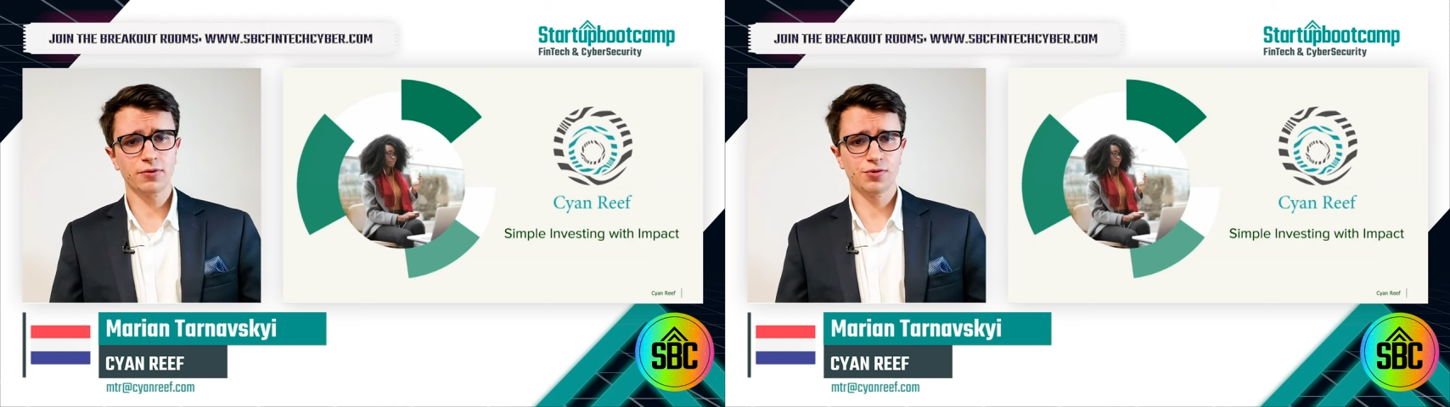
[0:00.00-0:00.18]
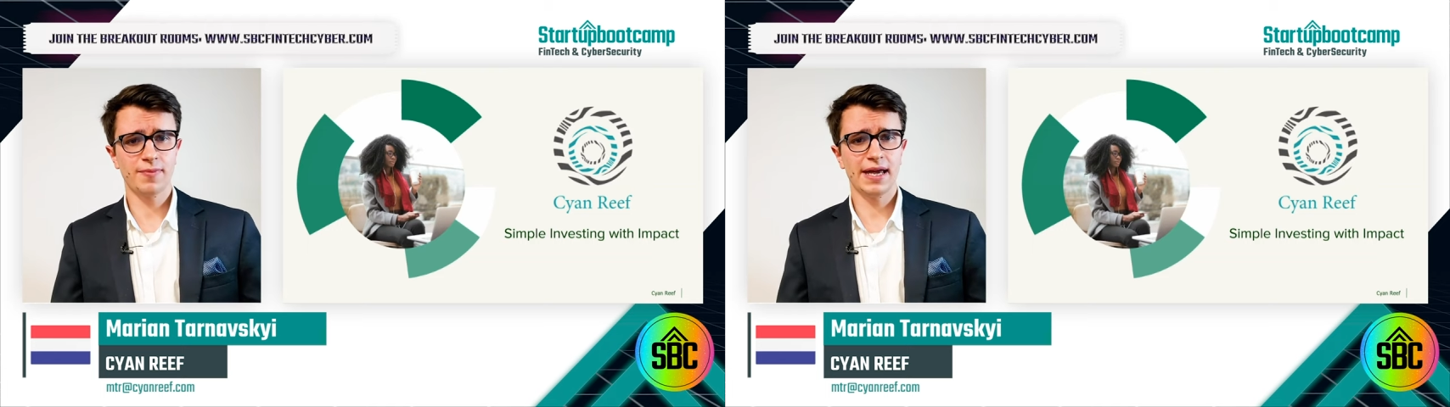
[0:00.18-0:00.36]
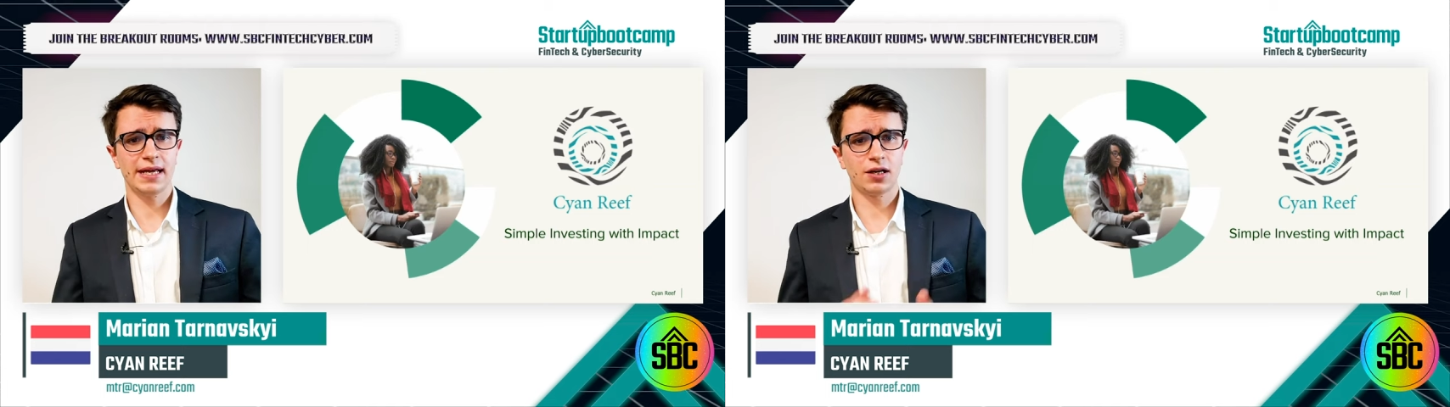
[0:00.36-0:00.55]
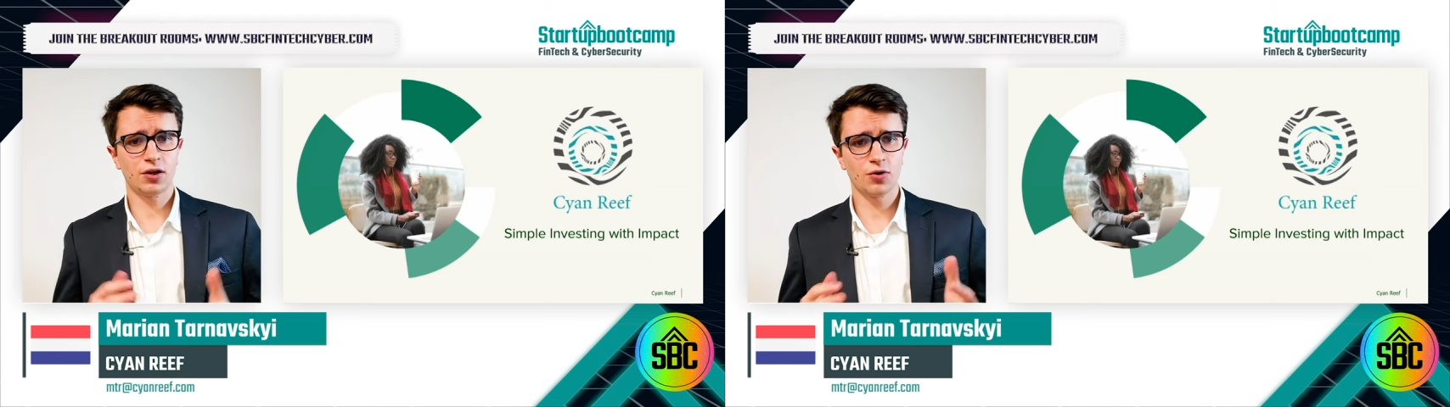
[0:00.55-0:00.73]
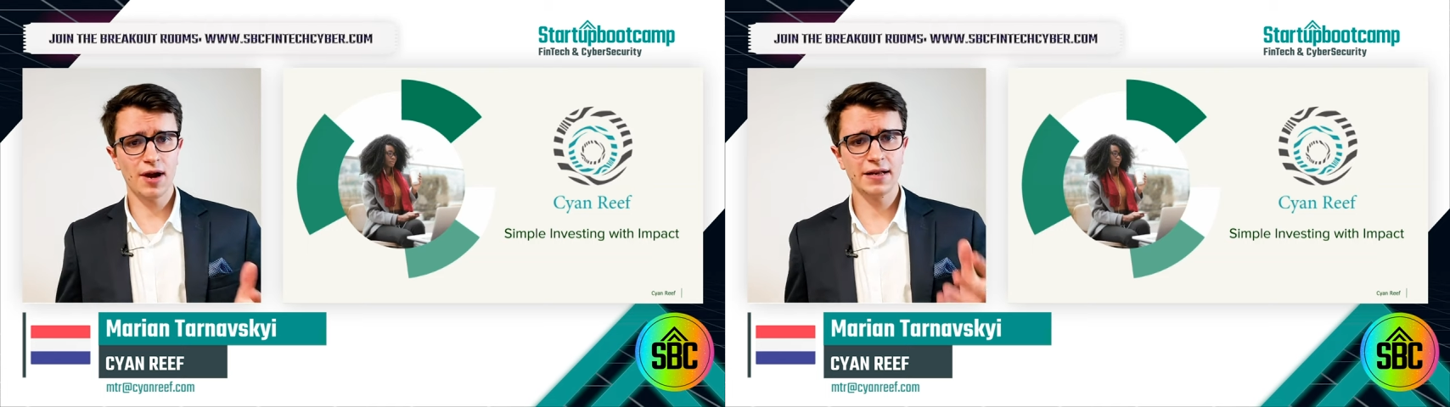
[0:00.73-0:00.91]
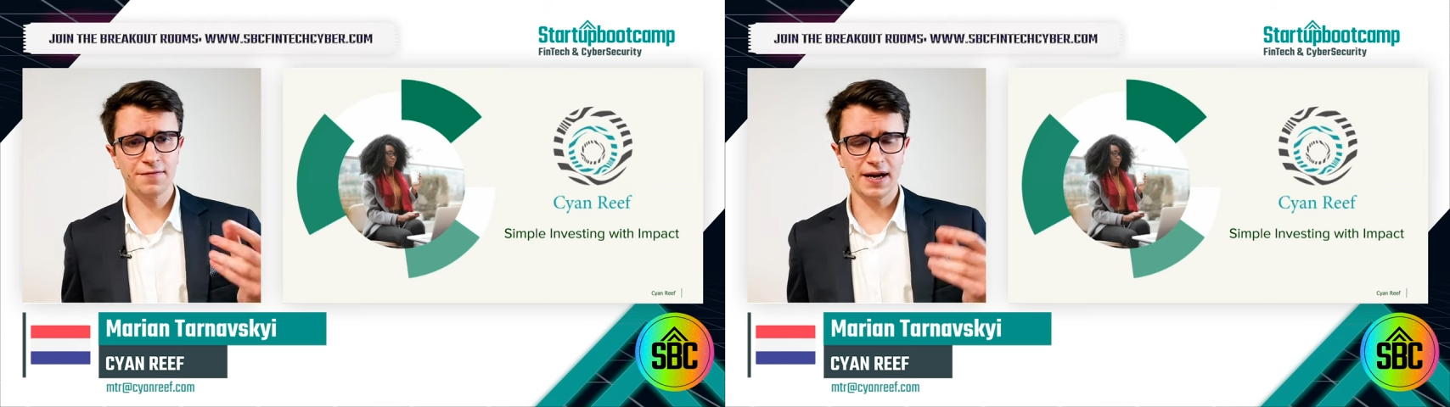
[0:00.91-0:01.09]
to make
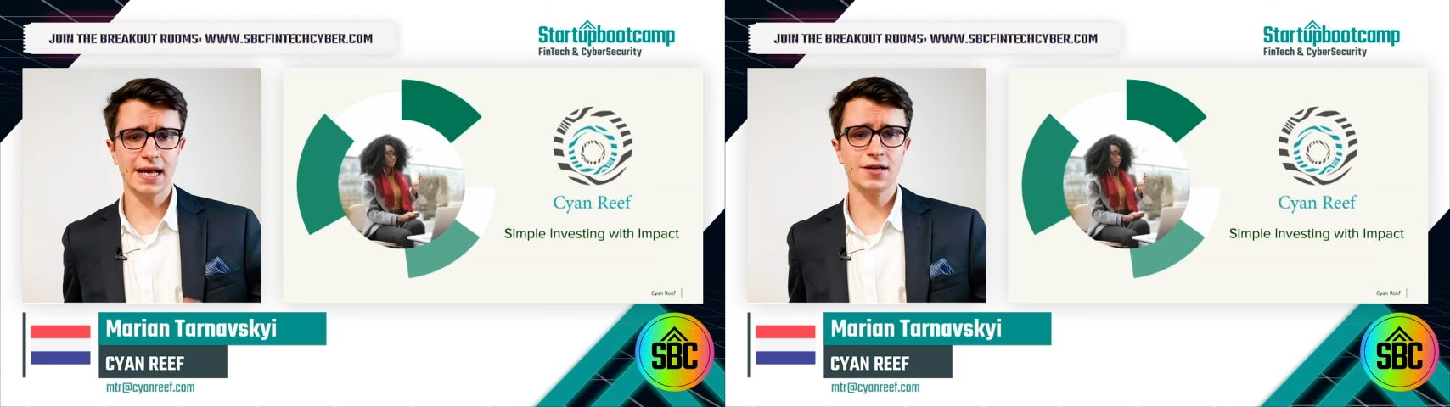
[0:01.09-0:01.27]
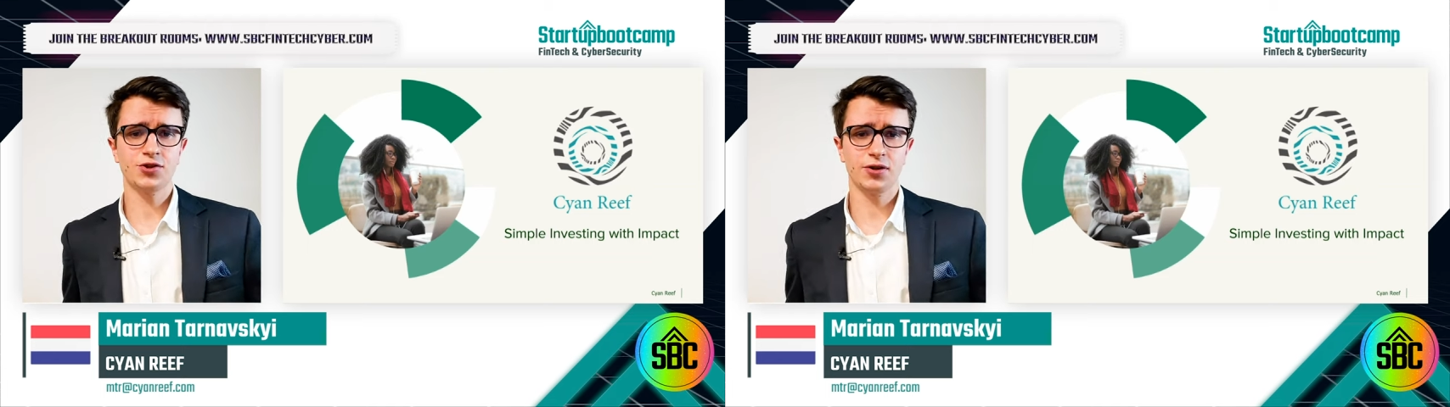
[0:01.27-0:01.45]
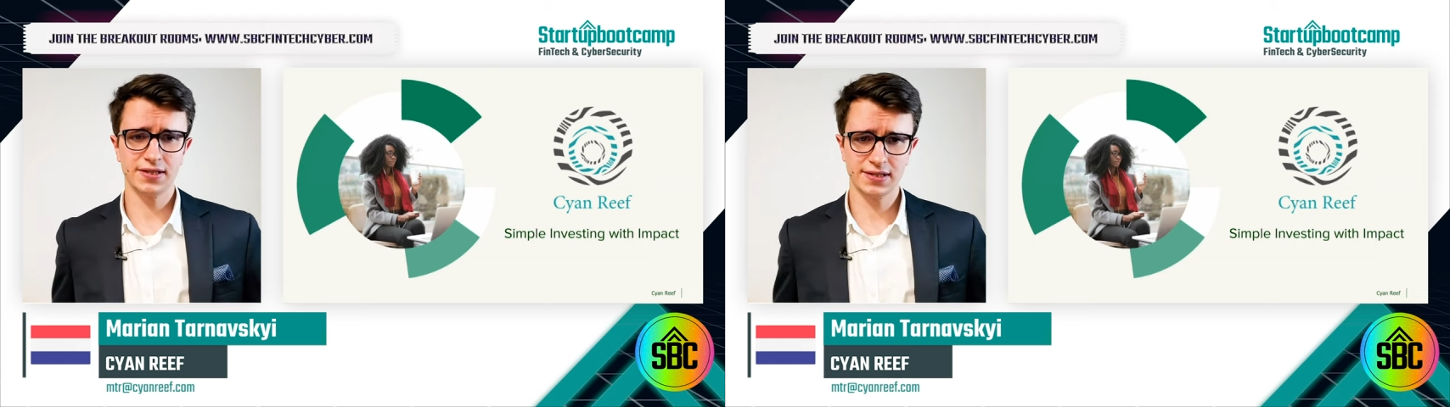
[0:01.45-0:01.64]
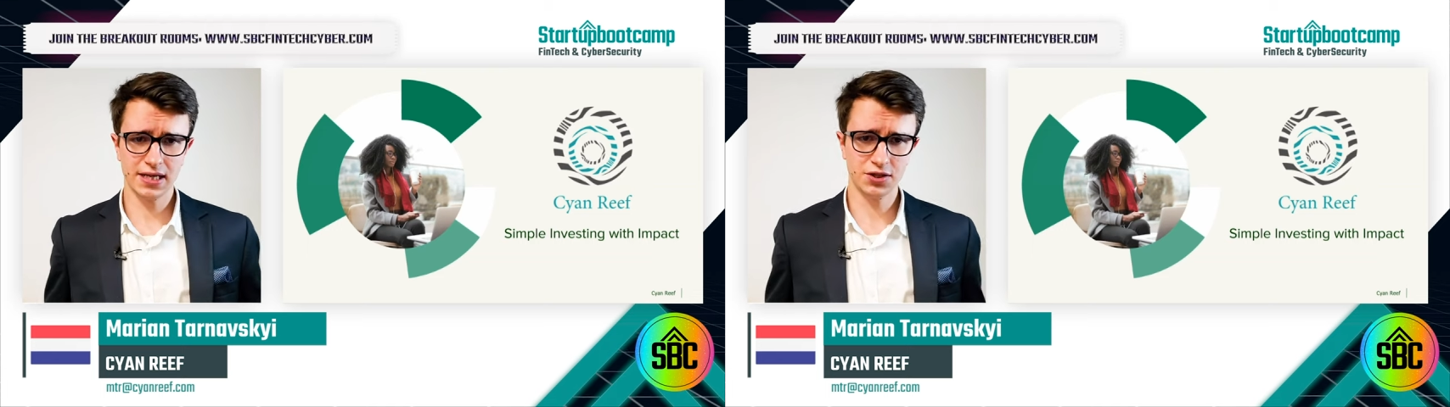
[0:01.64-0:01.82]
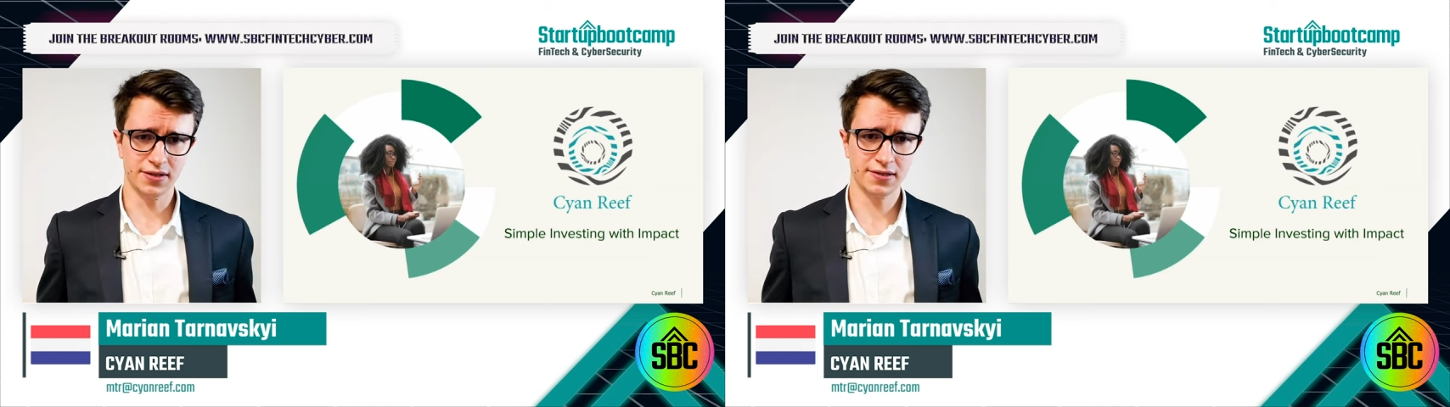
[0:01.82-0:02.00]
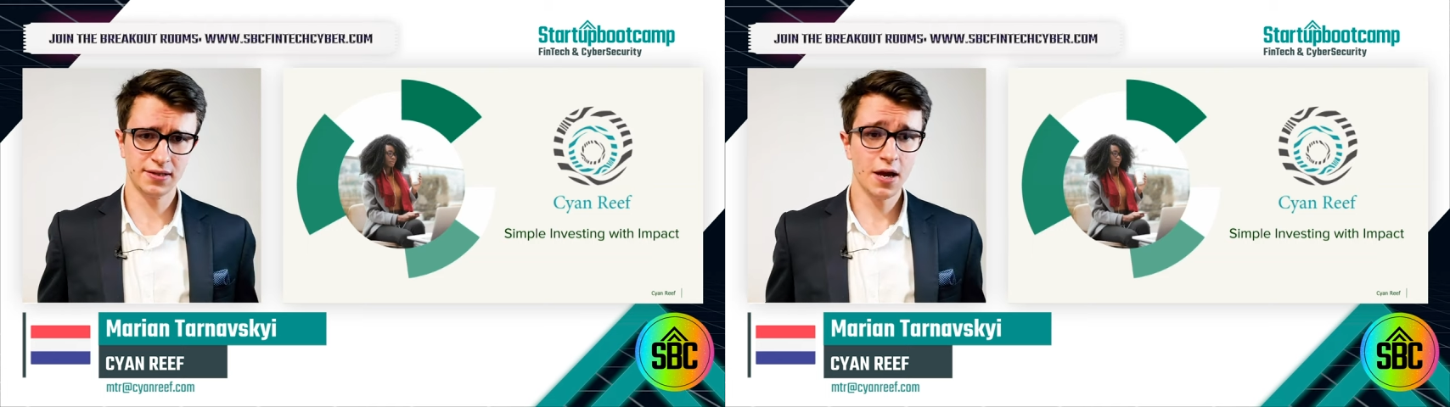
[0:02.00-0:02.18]
great financial decisions